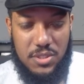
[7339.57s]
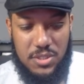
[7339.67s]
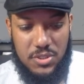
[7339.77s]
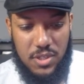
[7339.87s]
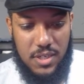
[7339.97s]

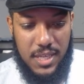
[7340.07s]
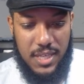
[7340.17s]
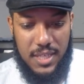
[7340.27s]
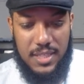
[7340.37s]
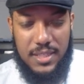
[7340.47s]
draw
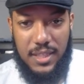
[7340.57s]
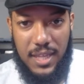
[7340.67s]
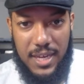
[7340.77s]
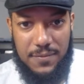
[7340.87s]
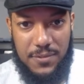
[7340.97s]
a
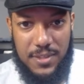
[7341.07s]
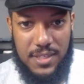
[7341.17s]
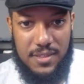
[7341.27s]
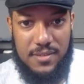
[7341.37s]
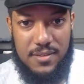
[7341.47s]
line for
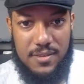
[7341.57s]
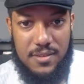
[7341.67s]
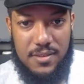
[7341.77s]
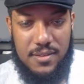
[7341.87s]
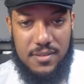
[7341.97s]
these.
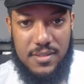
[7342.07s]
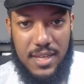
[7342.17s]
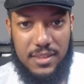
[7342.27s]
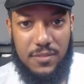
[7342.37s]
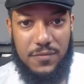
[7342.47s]
It's
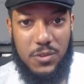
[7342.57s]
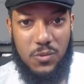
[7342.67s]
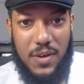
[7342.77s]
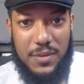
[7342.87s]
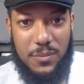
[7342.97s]
not the full
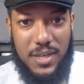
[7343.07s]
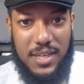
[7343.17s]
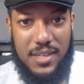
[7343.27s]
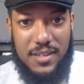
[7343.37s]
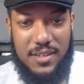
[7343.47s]
Revit way,